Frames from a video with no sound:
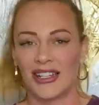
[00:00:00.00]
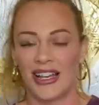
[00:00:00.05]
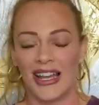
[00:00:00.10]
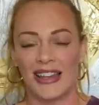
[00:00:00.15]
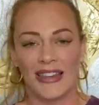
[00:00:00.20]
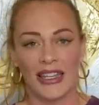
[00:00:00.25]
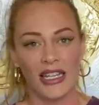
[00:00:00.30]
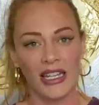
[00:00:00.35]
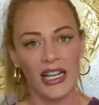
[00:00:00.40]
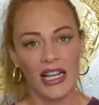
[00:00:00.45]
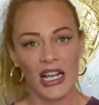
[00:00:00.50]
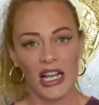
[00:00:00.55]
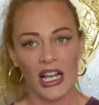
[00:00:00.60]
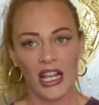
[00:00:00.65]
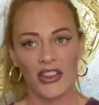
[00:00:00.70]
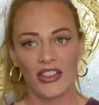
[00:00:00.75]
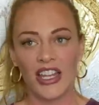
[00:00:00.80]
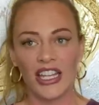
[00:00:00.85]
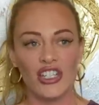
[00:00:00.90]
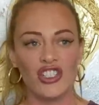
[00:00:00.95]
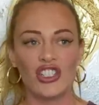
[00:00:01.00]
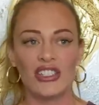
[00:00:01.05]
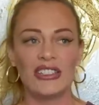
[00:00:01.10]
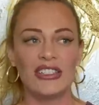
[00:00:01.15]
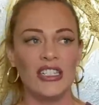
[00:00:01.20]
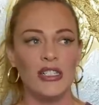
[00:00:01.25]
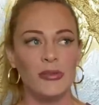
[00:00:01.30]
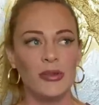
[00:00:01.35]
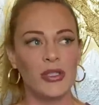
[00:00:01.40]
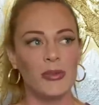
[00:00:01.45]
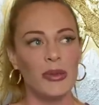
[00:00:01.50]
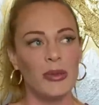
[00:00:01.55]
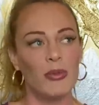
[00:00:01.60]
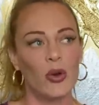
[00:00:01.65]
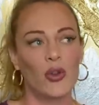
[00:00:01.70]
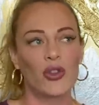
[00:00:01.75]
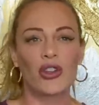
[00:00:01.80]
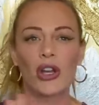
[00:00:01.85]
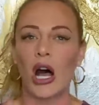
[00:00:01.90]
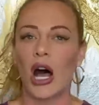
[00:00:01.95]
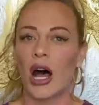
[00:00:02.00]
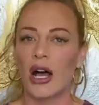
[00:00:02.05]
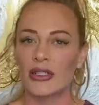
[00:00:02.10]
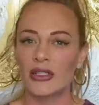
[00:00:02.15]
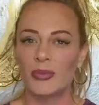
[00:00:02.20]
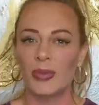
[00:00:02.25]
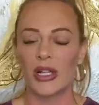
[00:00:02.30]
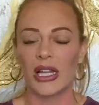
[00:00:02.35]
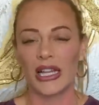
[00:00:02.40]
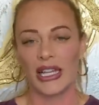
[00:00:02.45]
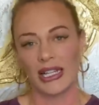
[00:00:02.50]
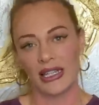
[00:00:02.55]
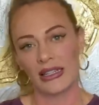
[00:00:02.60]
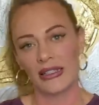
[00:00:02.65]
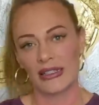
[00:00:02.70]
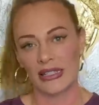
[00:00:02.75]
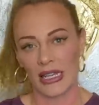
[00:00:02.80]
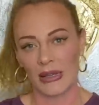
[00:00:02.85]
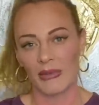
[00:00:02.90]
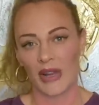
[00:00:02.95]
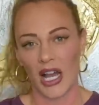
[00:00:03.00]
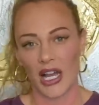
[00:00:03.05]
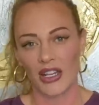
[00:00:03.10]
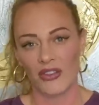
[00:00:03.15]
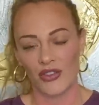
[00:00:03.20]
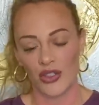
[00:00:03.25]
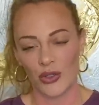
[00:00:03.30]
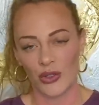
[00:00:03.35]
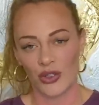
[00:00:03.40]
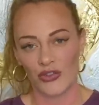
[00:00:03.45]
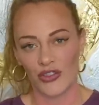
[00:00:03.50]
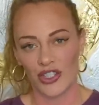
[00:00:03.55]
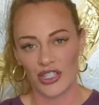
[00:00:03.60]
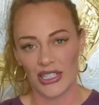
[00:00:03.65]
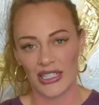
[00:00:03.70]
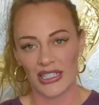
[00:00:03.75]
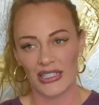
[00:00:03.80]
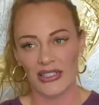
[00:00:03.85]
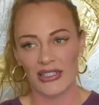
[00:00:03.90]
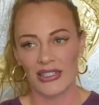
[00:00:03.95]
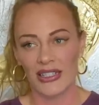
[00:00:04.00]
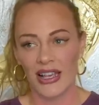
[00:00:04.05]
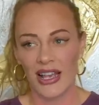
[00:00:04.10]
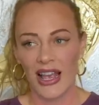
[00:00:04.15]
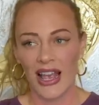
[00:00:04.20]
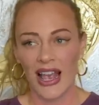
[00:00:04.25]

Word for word: And they, they just seem to be both cosplaying in the same kind of universes.